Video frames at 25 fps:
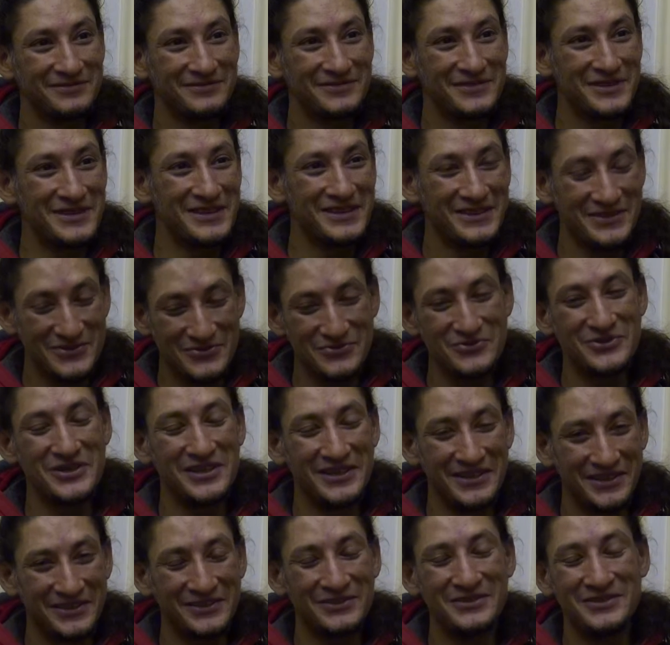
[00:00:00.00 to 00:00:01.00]
and he's
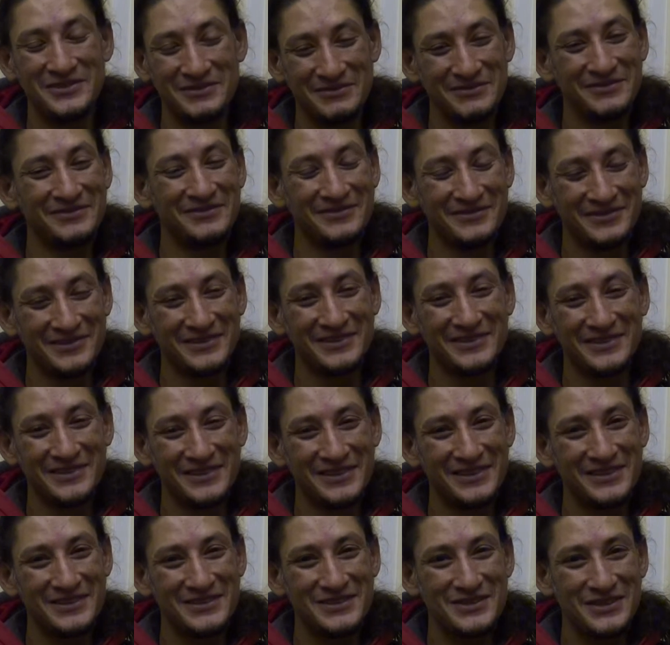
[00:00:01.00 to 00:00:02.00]
really good.
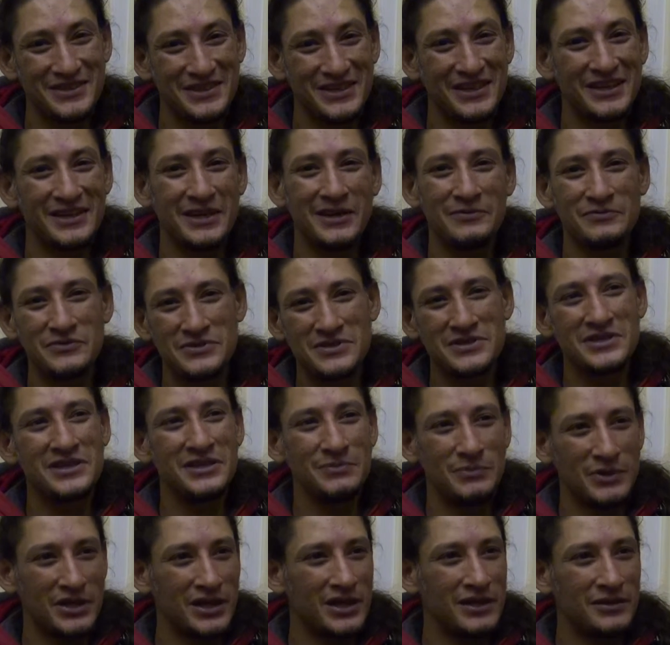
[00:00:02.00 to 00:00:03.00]
So yeah, I'd love to see
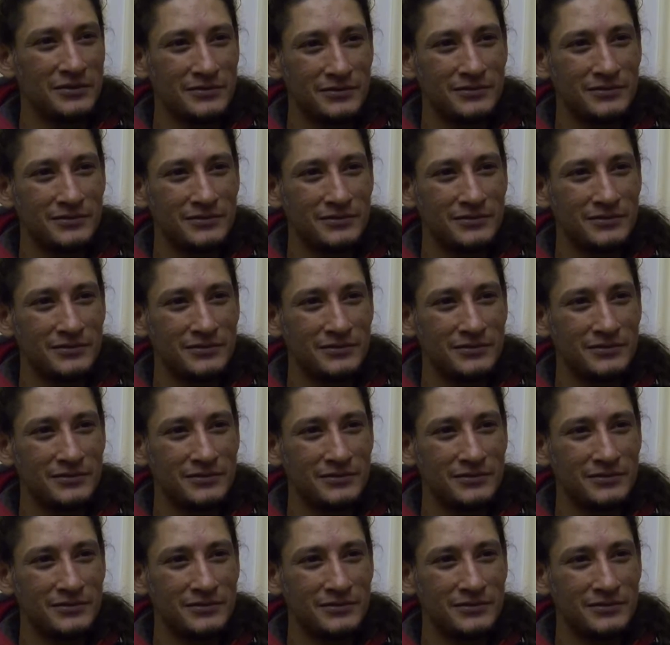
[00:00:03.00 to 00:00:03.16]
him again.